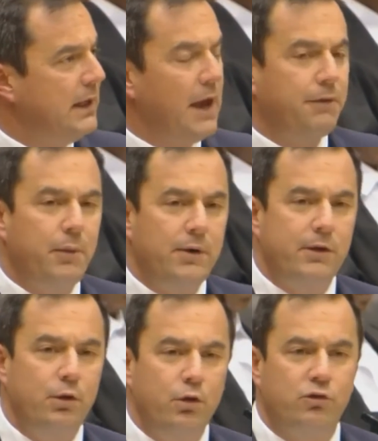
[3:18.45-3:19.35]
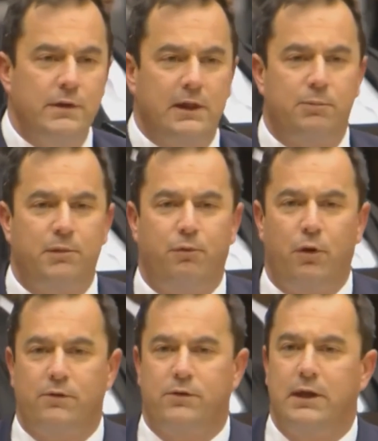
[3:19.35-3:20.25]
at the resolution that's
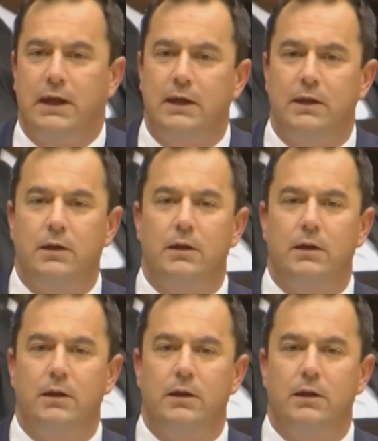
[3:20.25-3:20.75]
before us today.